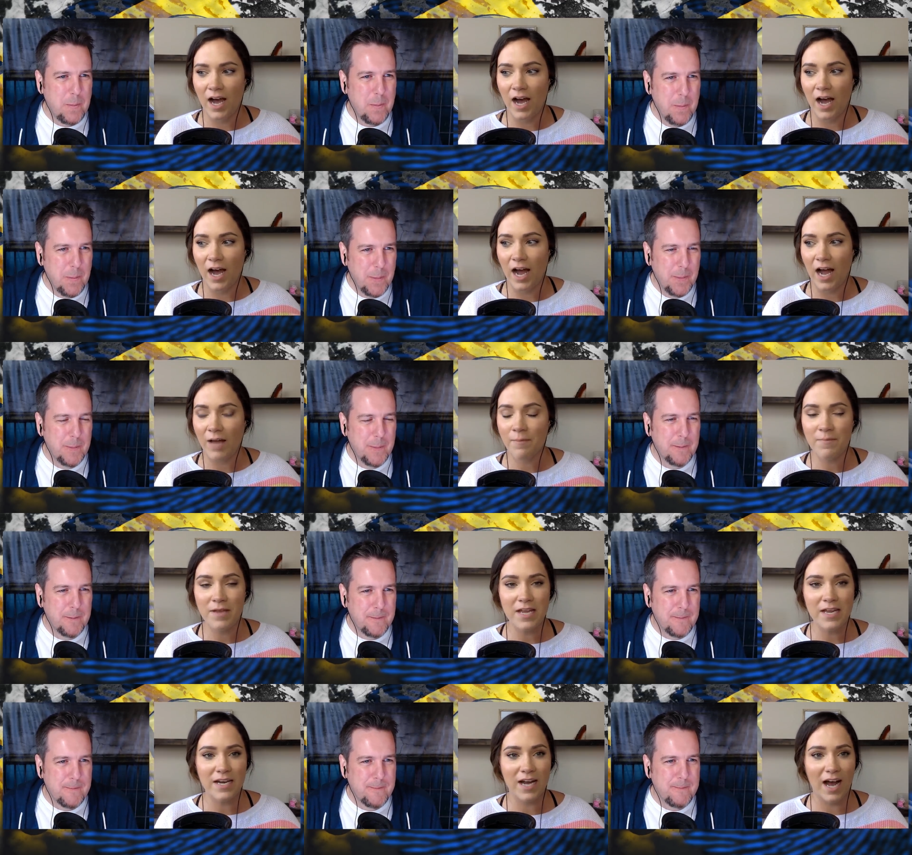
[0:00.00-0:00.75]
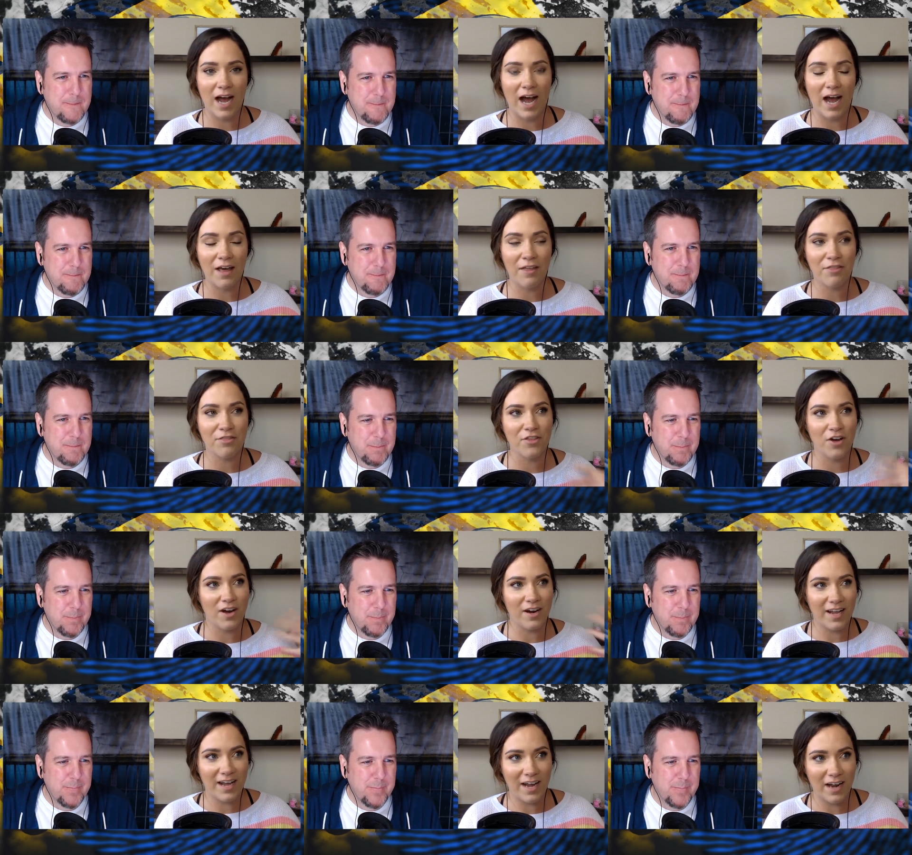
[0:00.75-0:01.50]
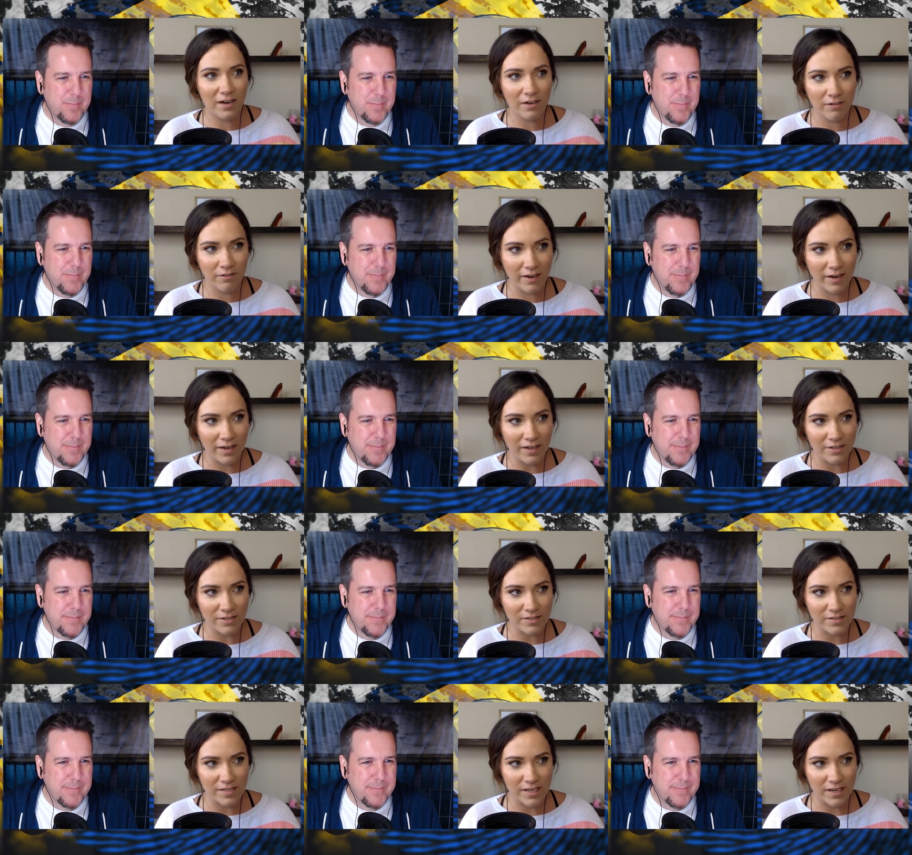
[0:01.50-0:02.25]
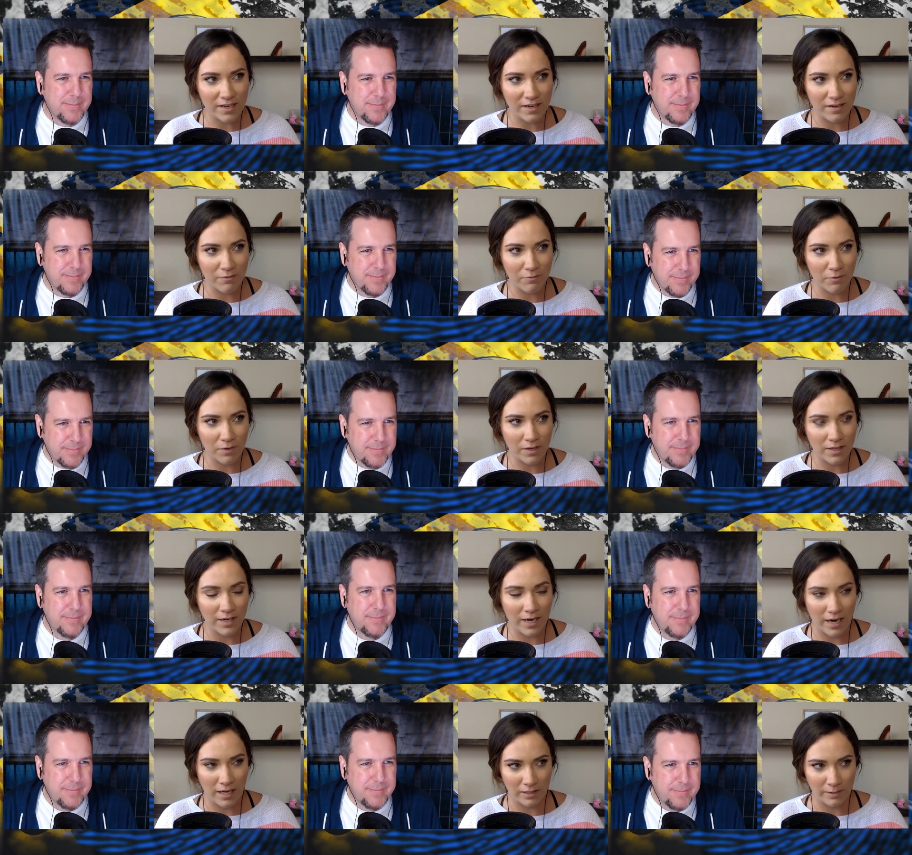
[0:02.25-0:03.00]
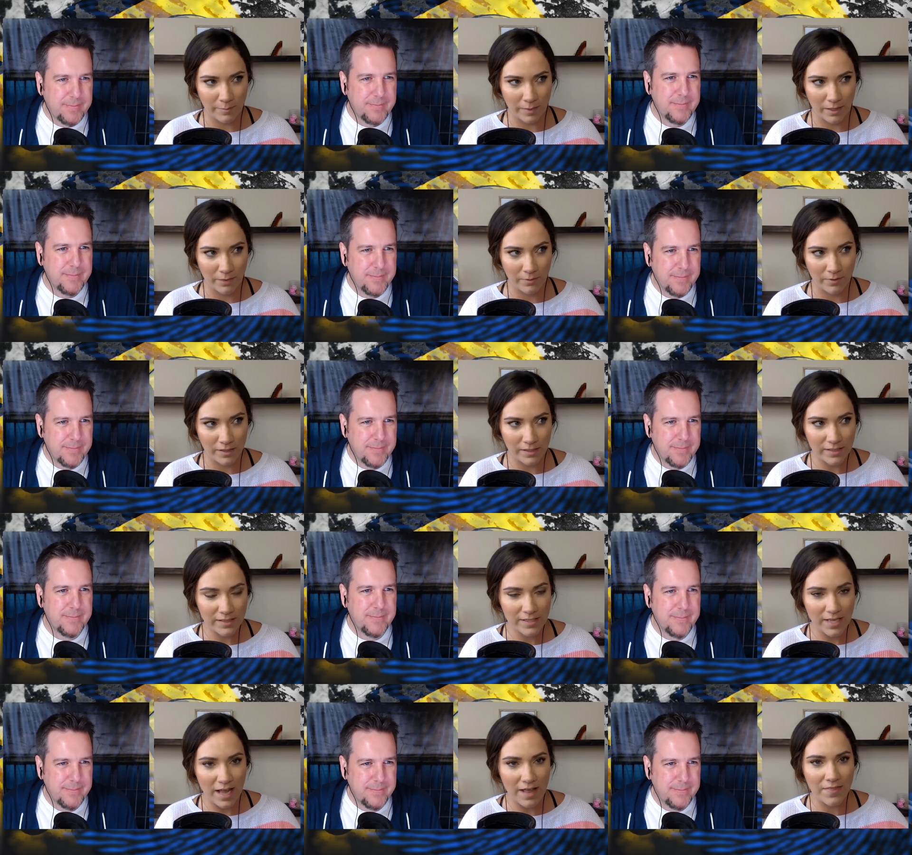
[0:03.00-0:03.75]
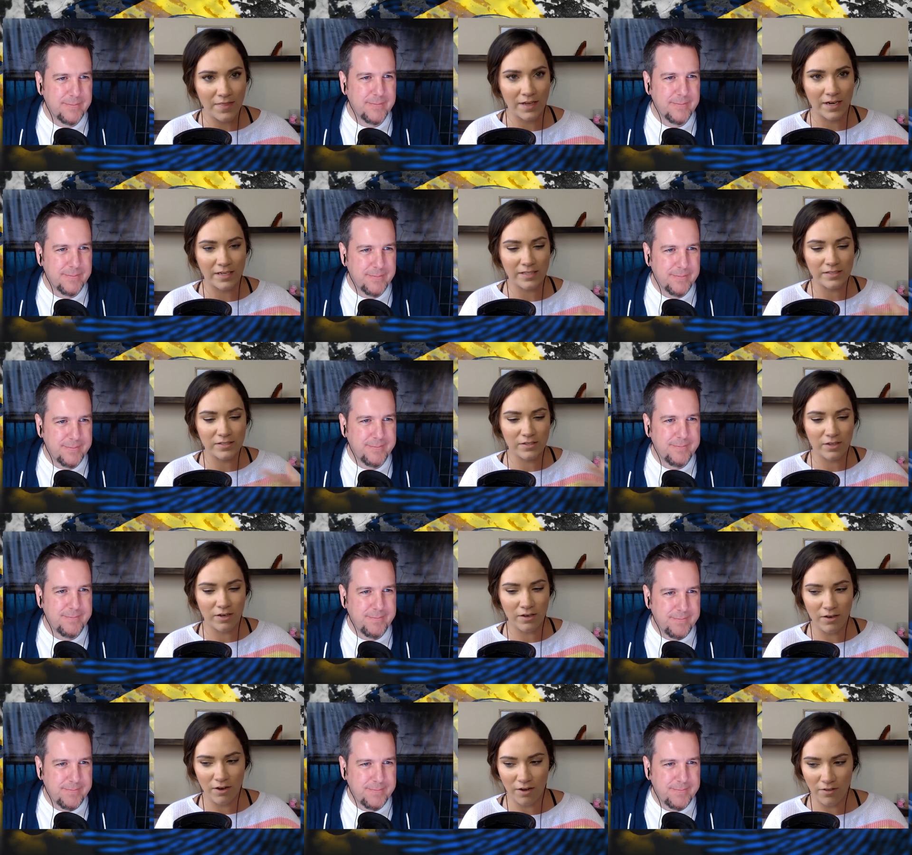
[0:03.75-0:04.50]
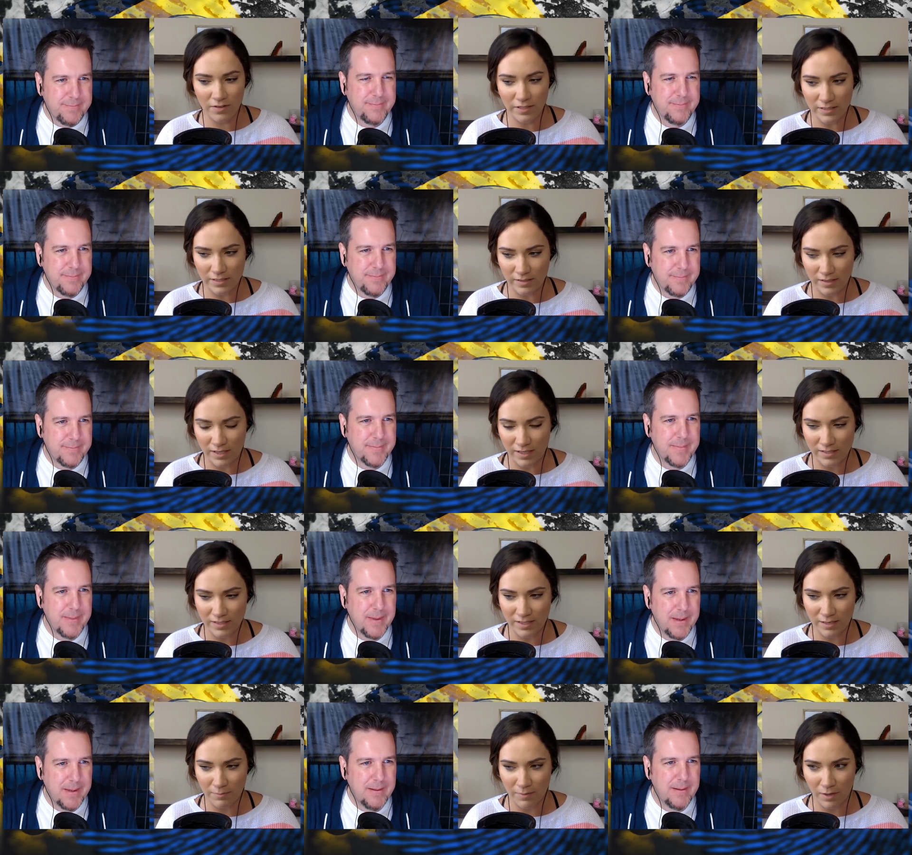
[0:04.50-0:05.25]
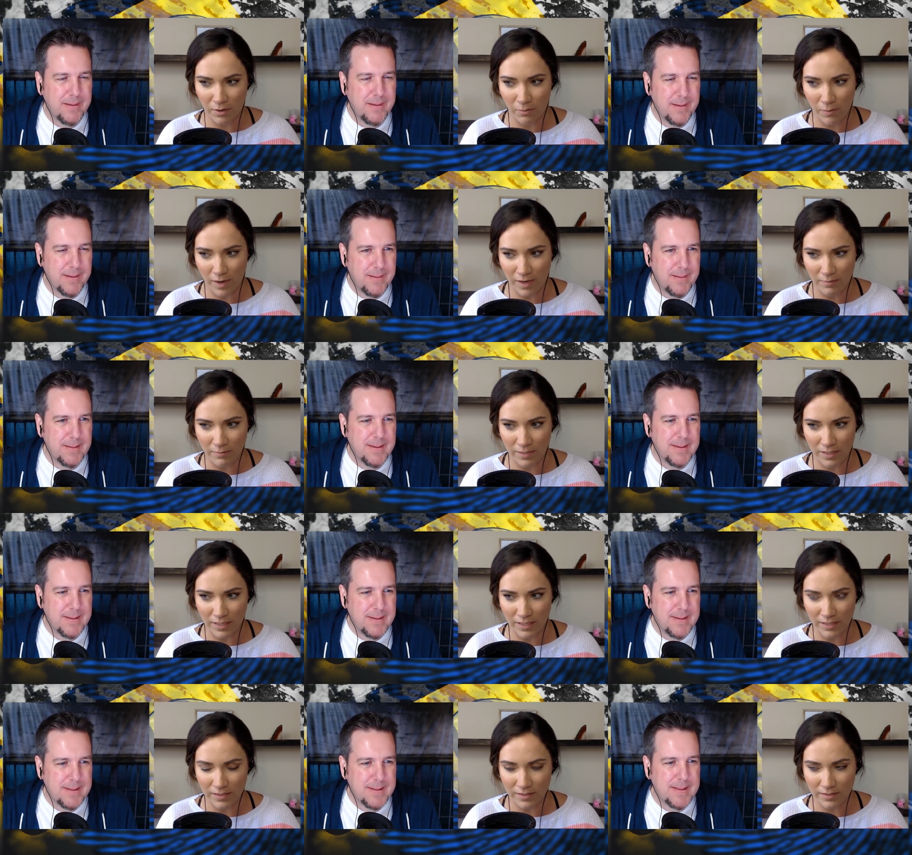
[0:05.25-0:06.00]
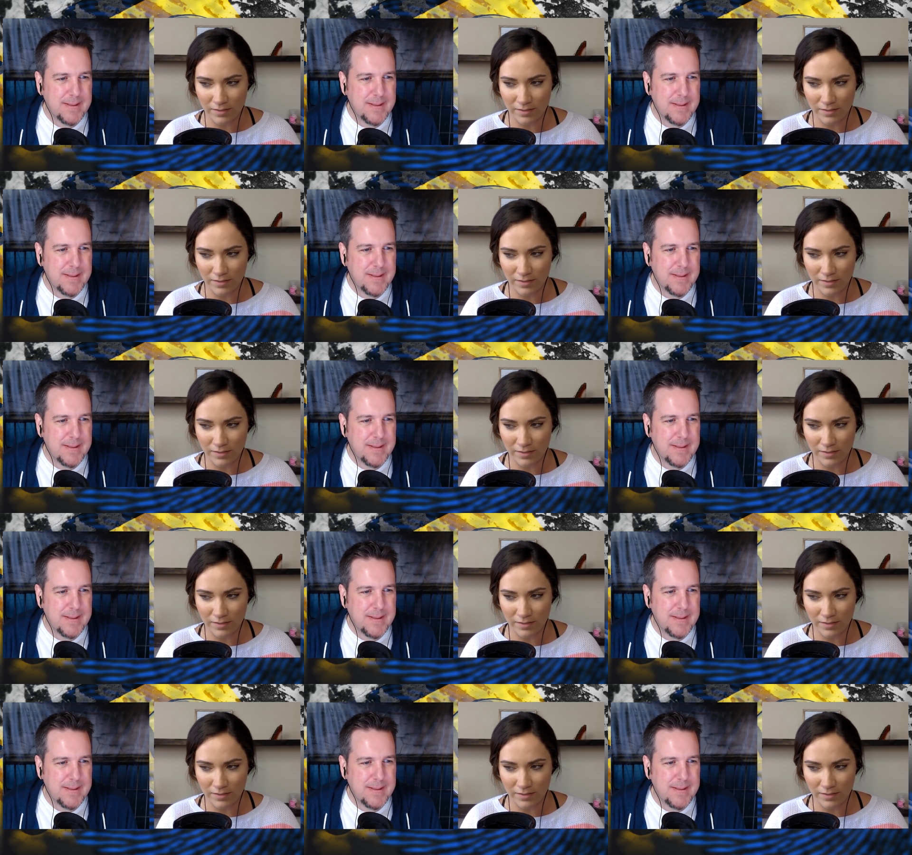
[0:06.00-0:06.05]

Speaker 1: I mean, I thought I had a great understanding of what an alibi was, and then I saw all these lists and I'm like, wait a minute